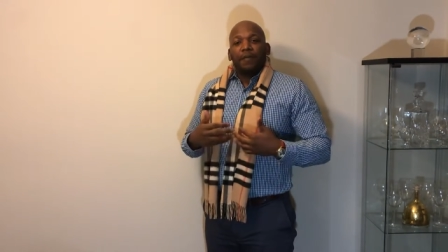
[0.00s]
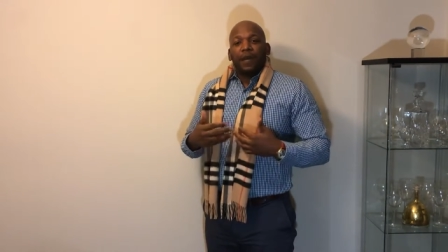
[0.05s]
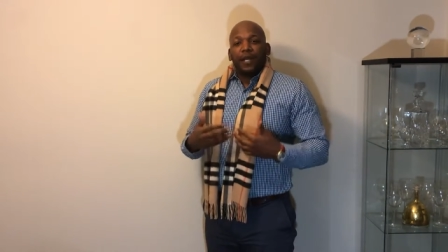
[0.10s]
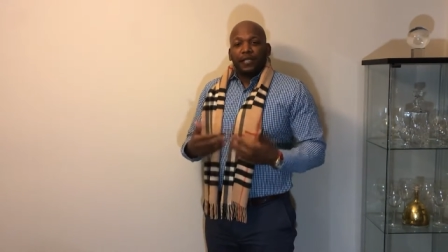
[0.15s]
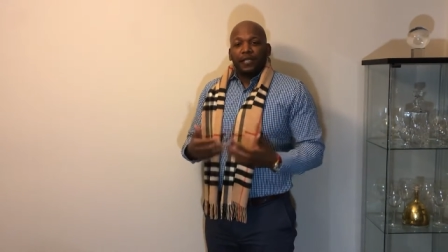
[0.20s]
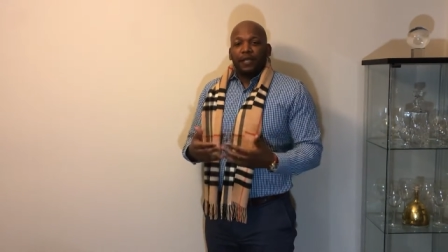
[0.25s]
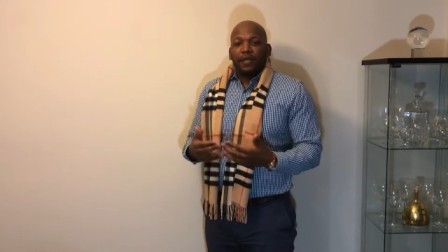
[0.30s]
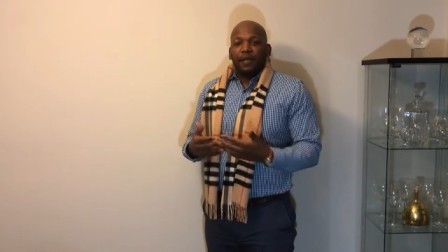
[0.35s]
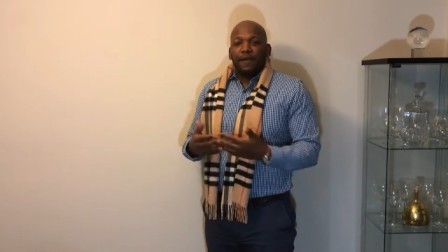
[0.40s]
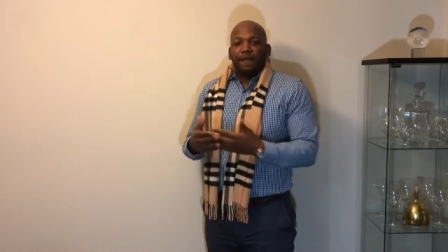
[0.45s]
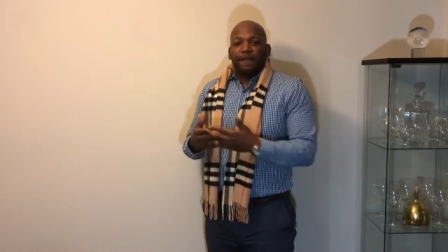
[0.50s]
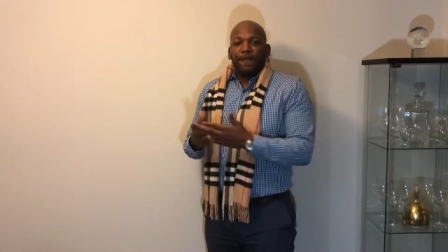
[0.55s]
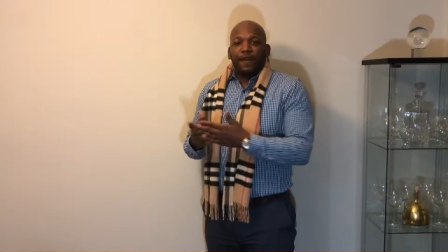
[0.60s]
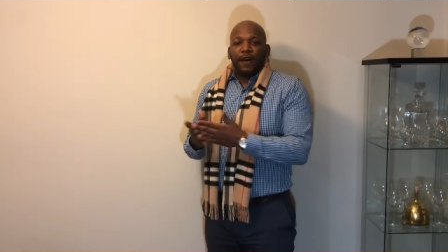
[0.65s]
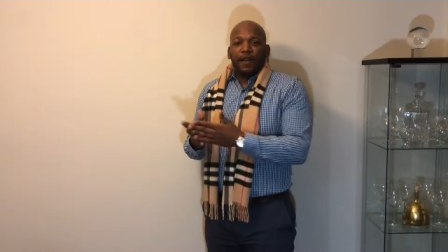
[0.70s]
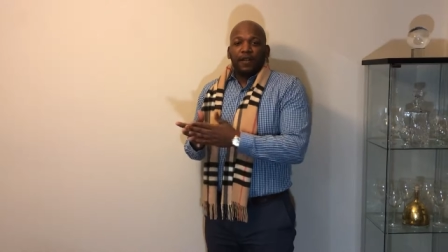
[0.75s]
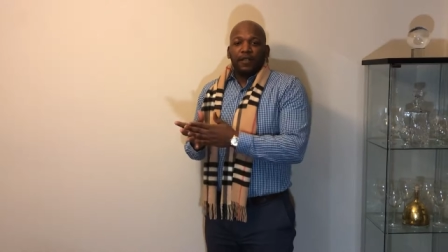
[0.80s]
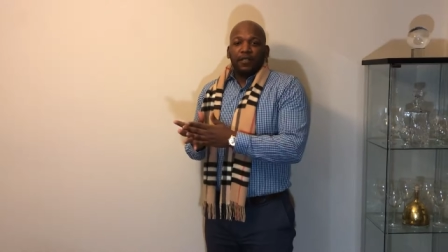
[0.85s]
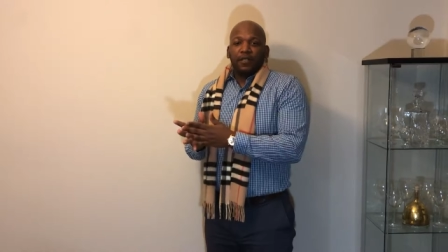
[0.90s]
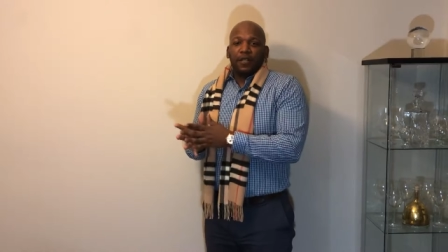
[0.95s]
basically
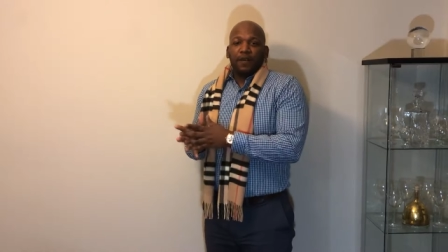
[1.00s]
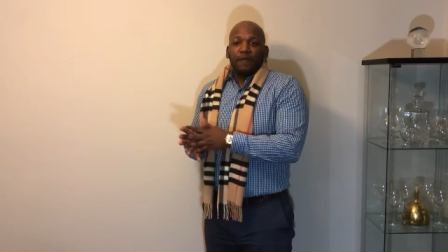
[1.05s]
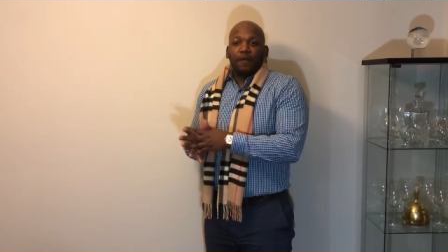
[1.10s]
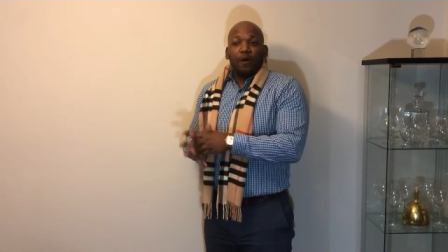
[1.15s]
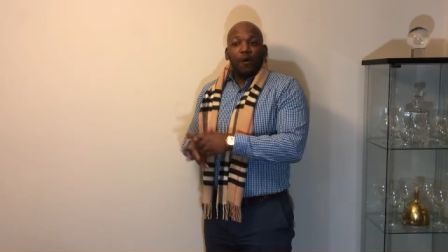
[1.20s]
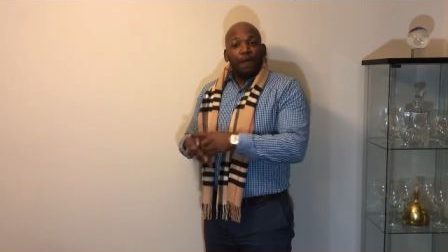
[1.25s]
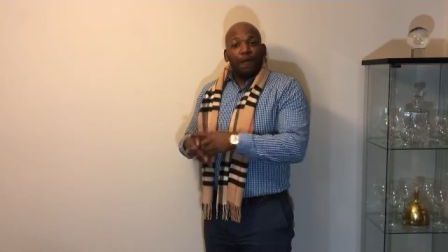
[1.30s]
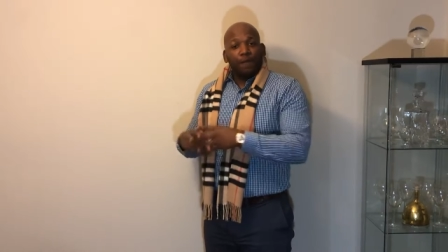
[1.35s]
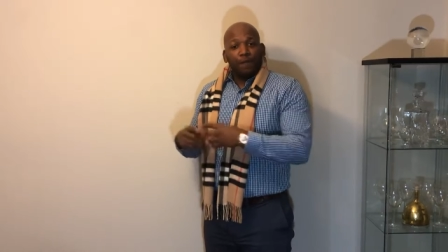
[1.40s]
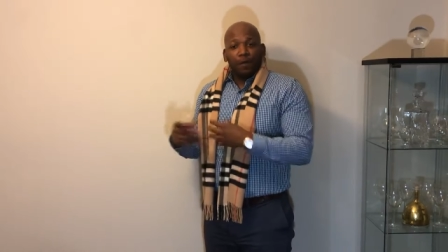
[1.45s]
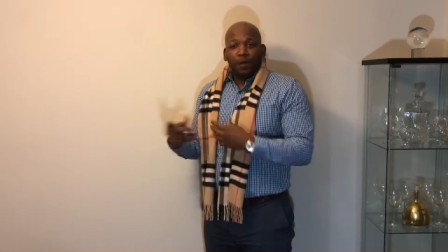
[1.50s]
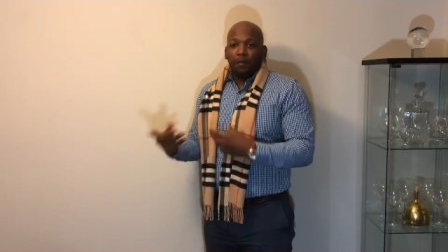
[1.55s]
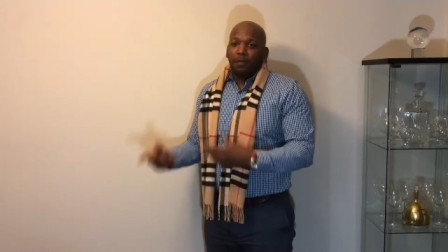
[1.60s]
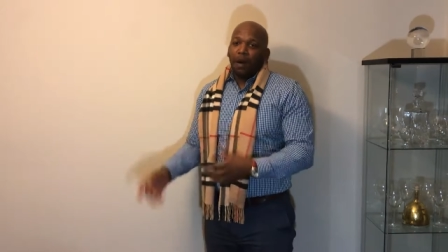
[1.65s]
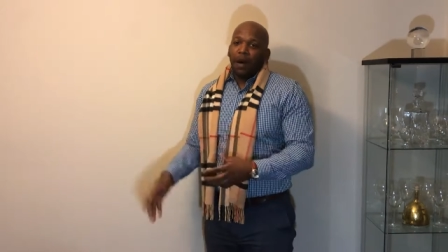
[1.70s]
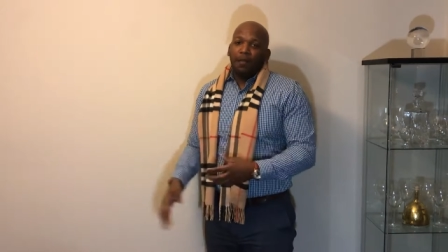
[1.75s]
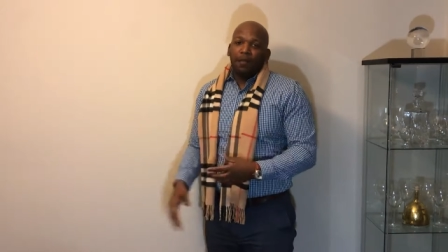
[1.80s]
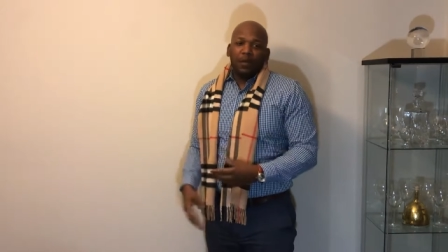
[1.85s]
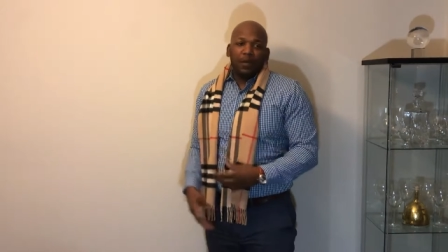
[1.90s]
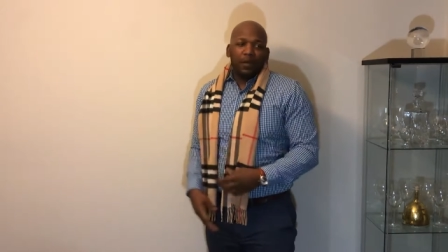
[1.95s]
find yourself going from
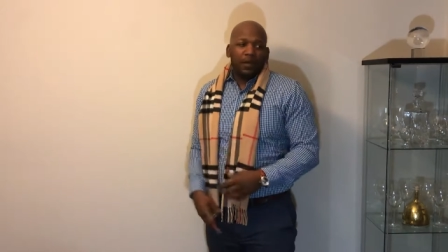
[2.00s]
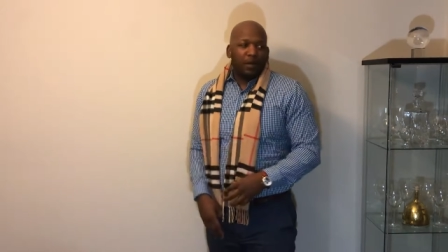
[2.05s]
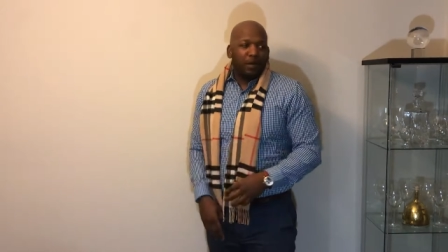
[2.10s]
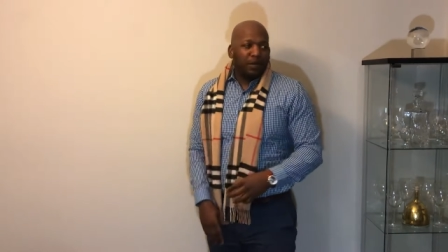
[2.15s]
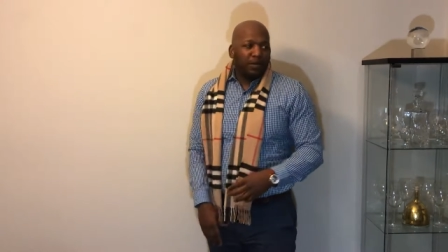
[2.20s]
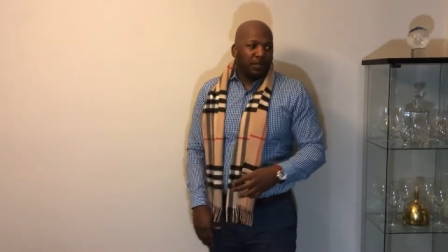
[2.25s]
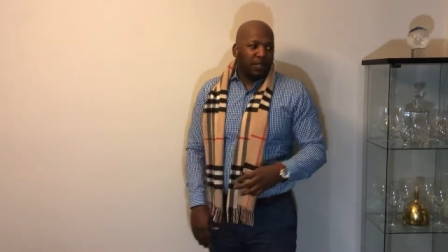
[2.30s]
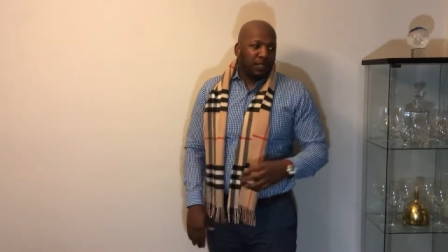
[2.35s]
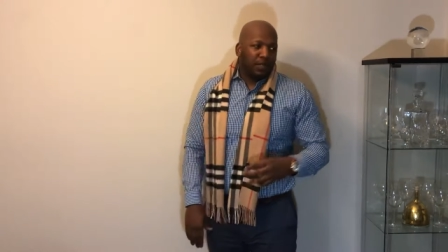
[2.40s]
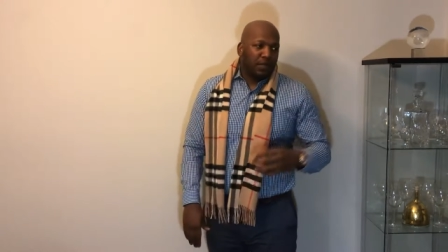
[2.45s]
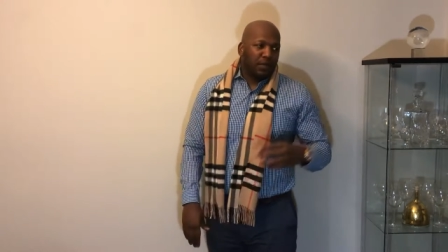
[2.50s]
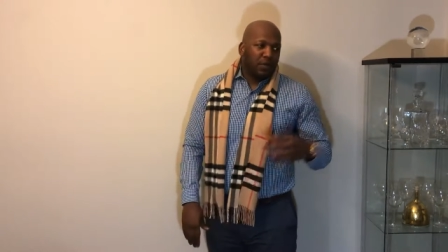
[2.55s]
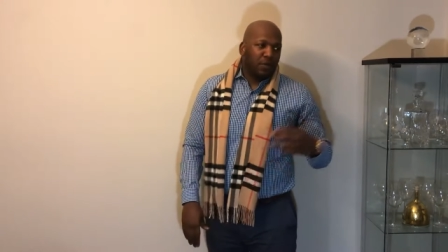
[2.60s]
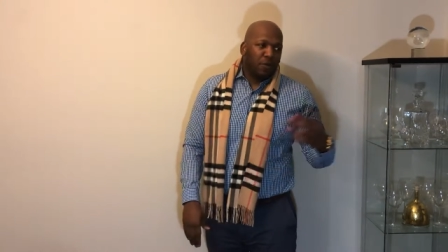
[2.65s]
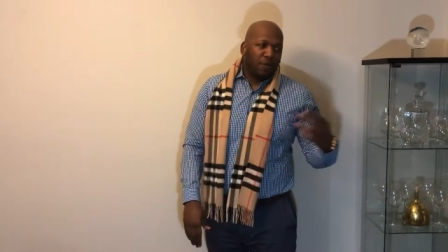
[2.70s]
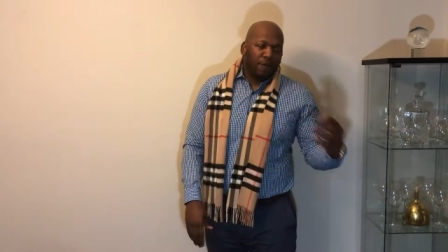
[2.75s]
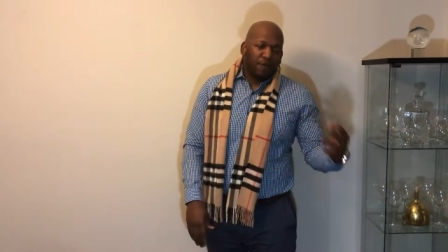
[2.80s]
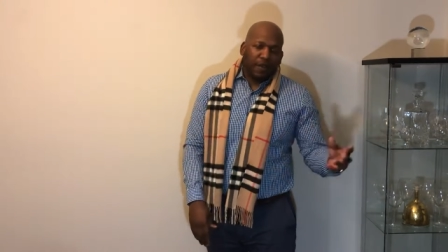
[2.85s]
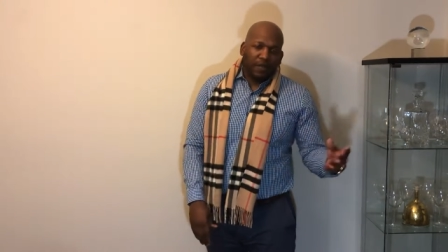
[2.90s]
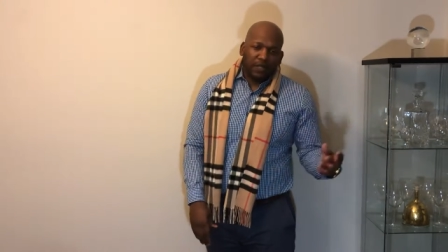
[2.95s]
your bomber coats and your
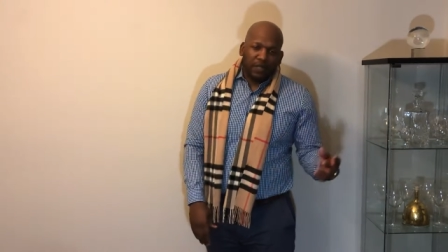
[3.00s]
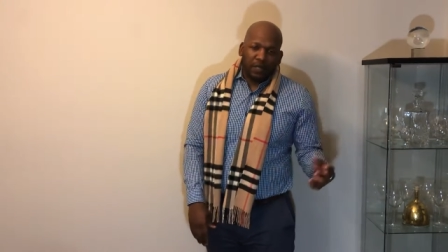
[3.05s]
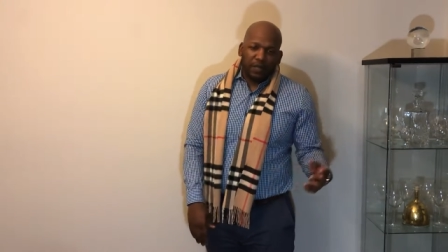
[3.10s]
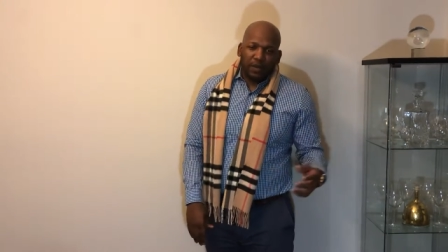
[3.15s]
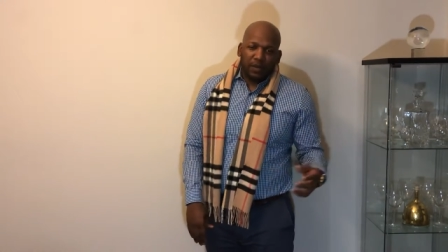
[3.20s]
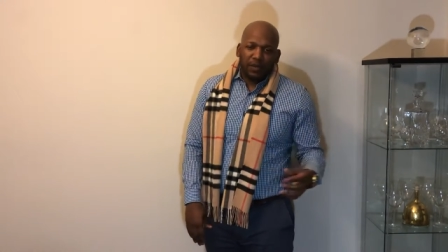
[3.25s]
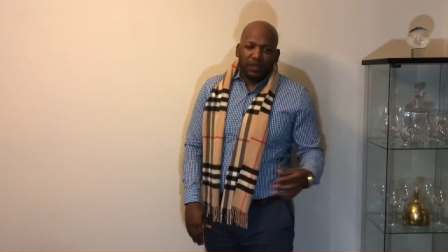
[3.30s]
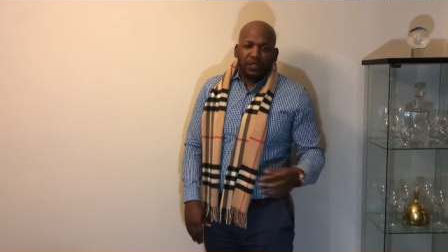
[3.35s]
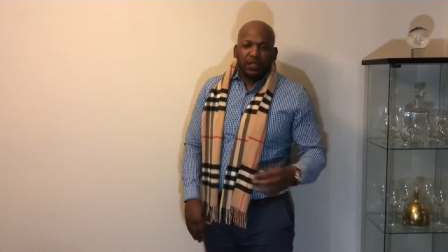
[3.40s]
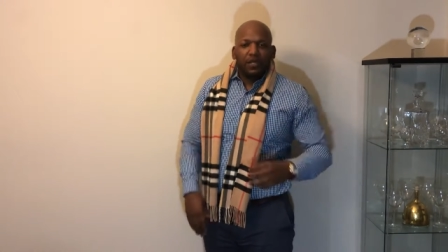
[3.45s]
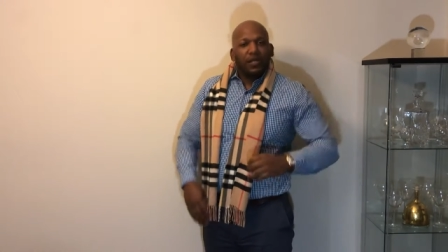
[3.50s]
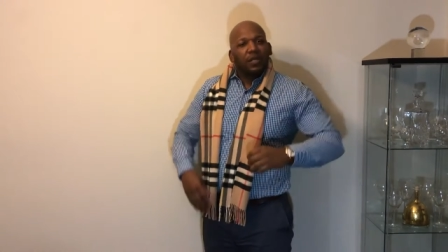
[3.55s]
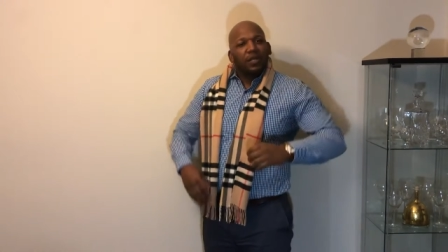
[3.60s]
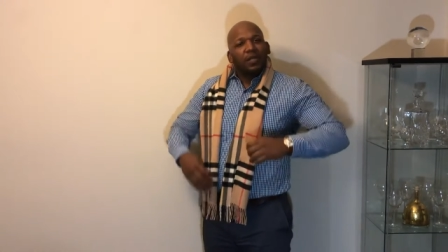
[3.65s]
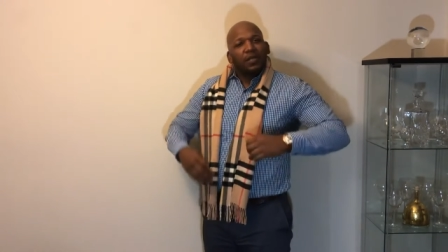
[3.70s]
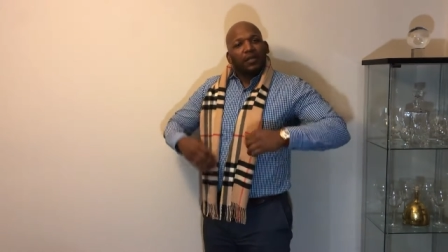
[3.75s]
North Face coats